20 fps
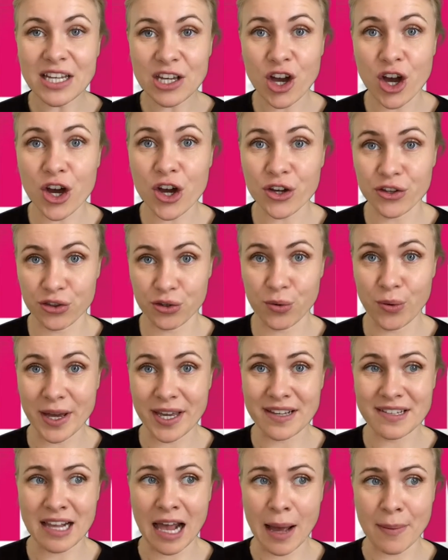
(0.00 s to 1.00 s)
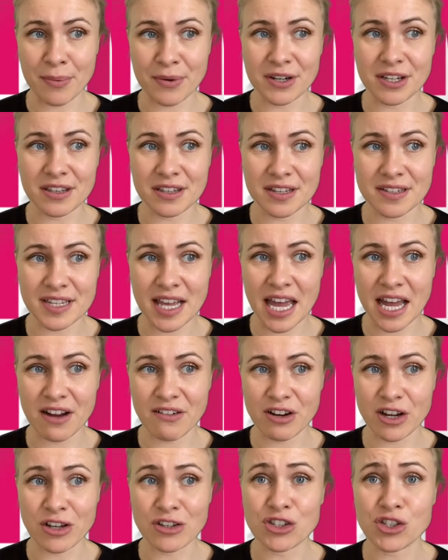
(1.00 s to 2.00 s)
earthquakes happen in this
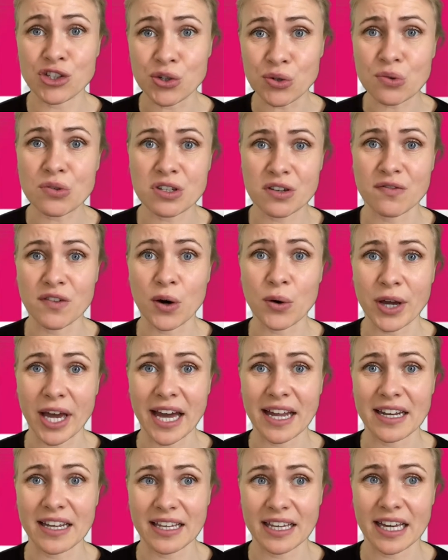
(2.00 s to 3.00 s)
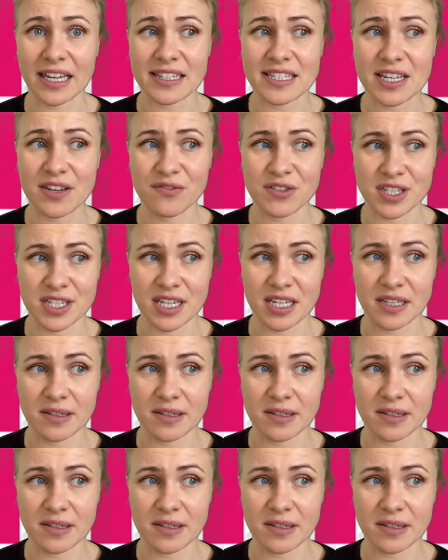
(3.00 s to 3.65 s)
area due to volcanic activity.